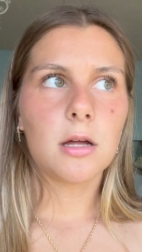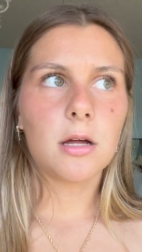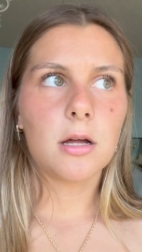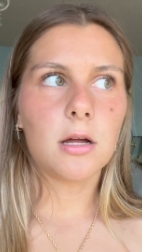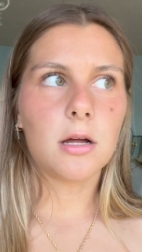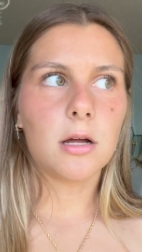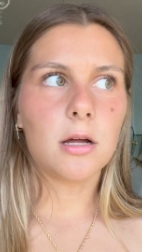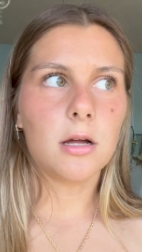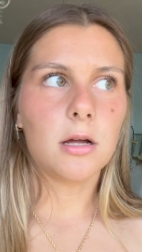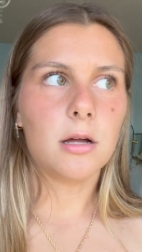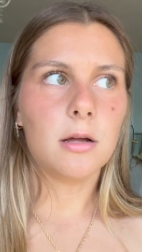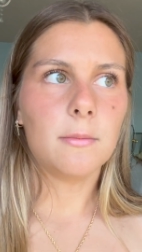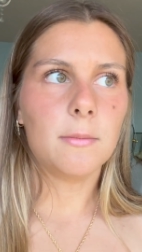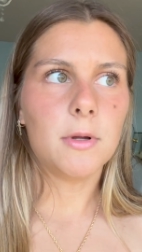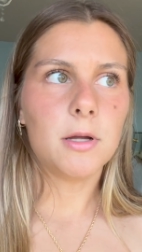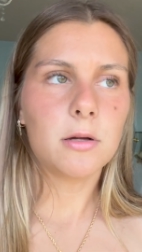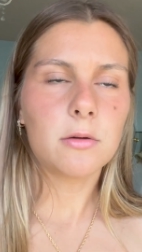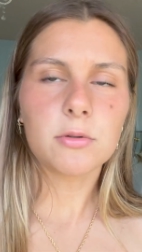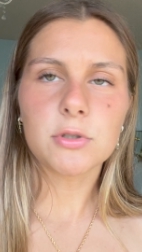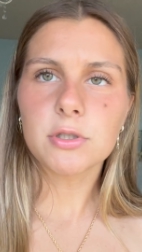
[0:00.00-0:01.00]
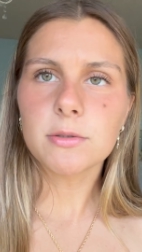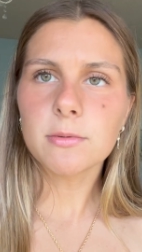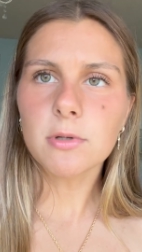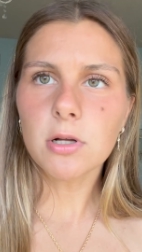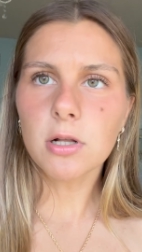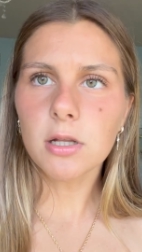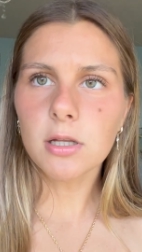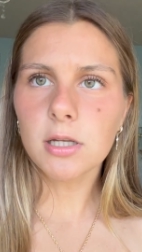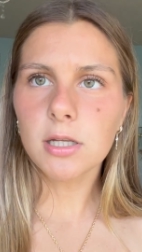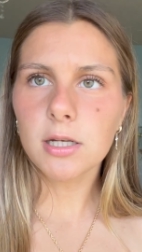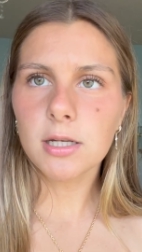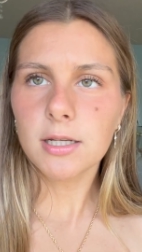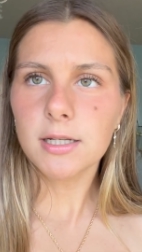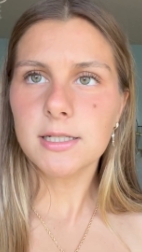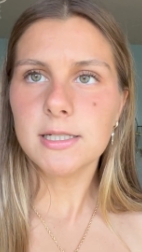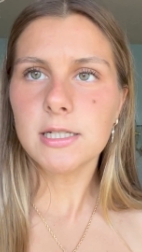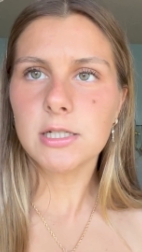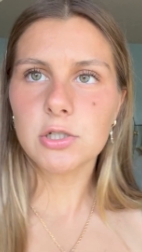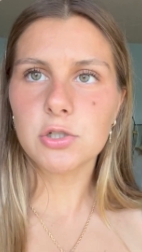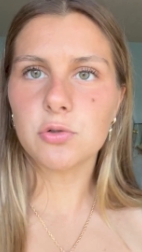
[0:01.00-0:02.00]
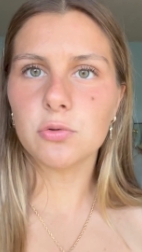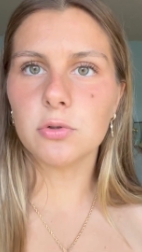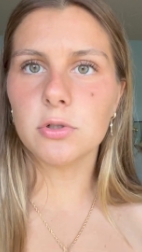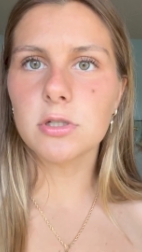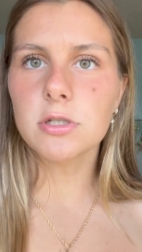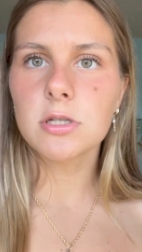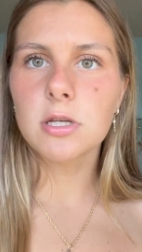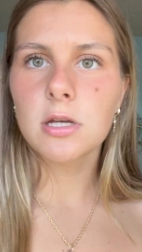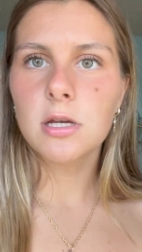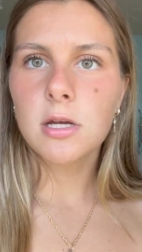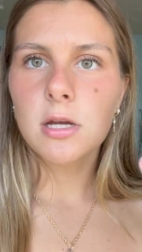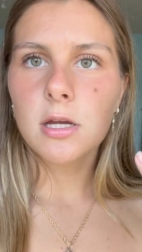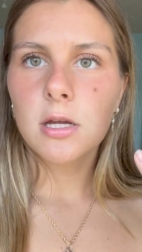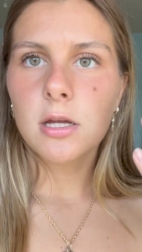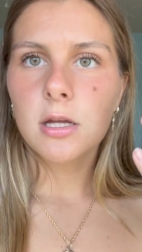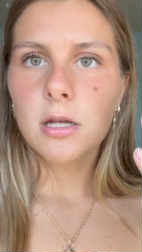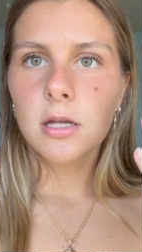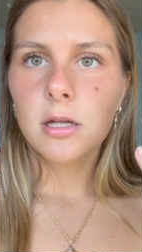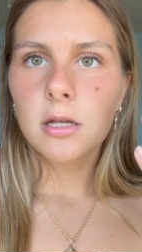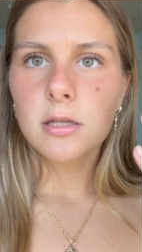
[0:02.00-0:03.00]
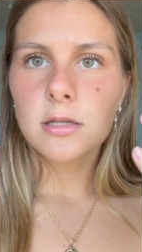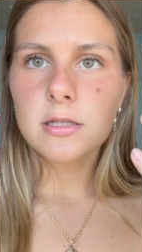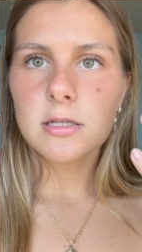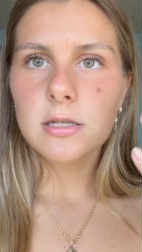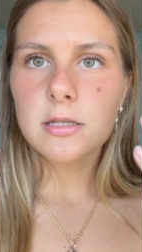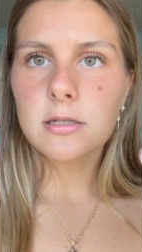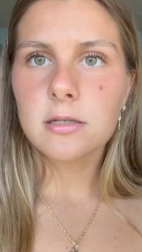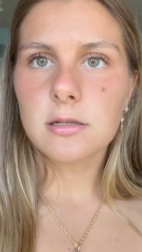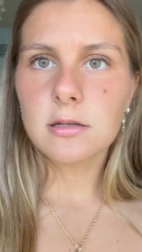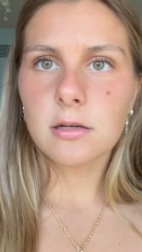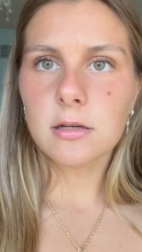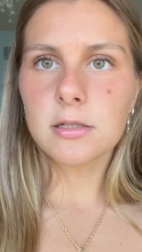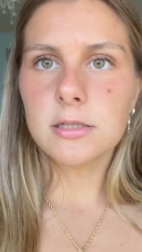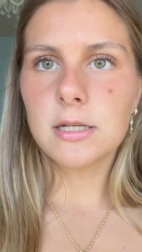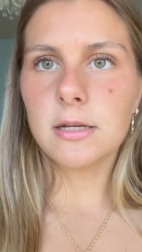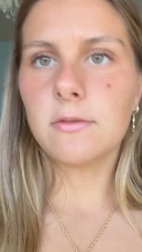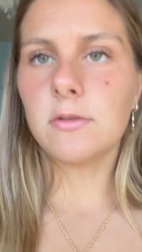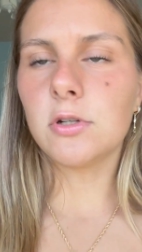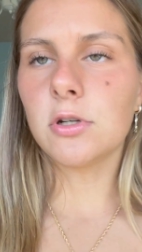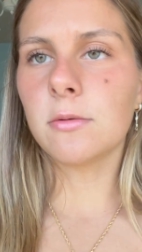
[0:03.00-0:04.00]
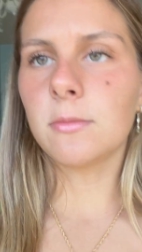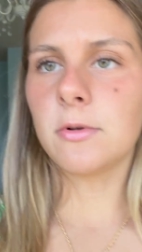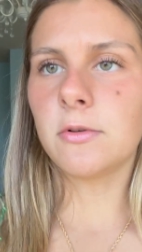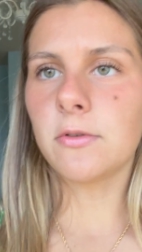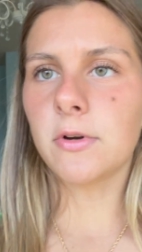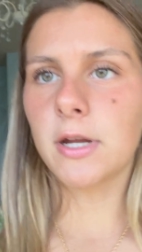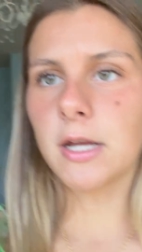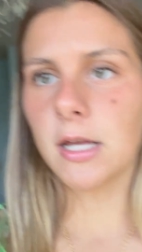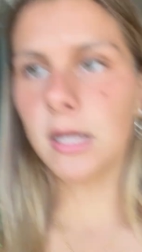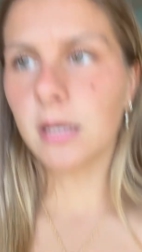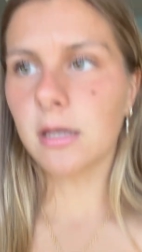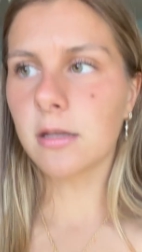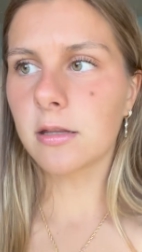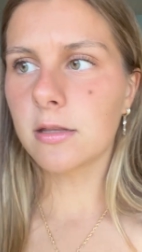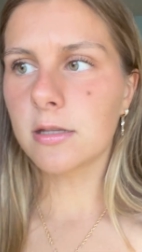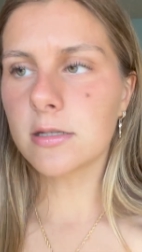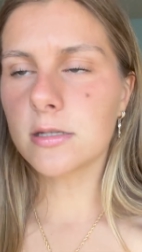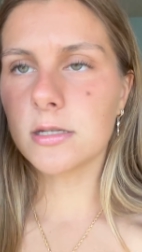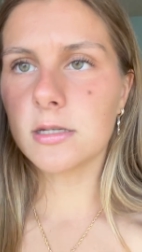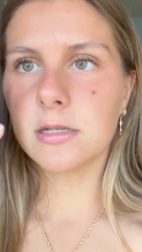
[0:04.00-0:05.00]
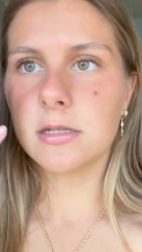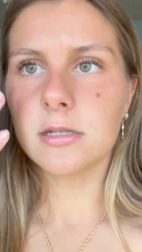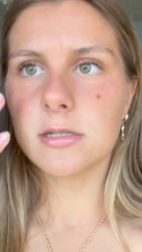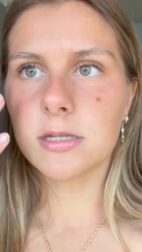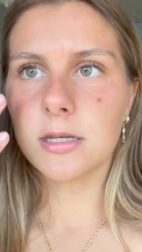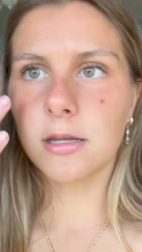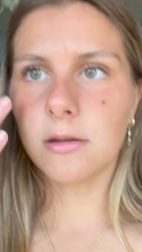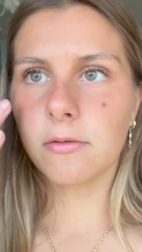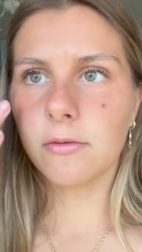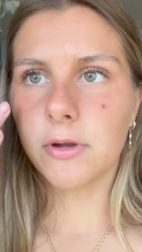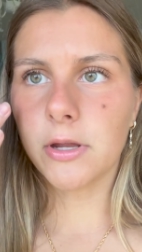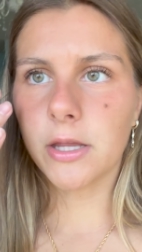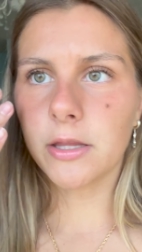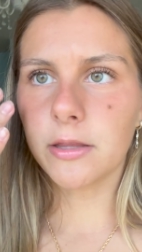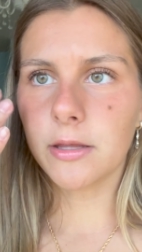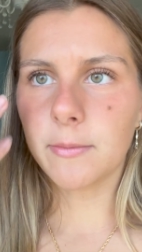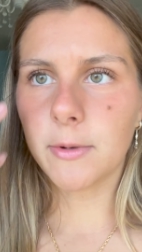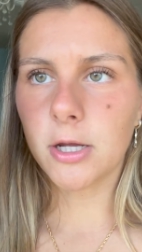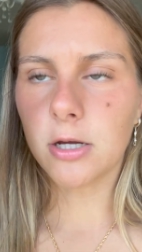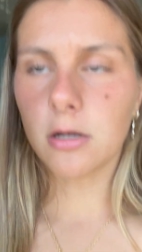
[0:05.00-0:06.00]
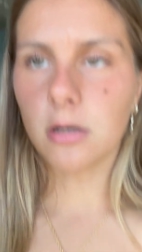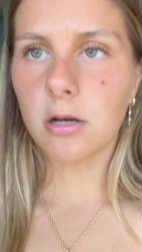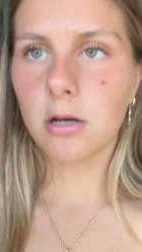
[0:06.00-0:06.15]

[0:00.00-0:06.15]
um, what you call it? Adina's Jewels. This is a David Yurman ring. This is a ring that my aunt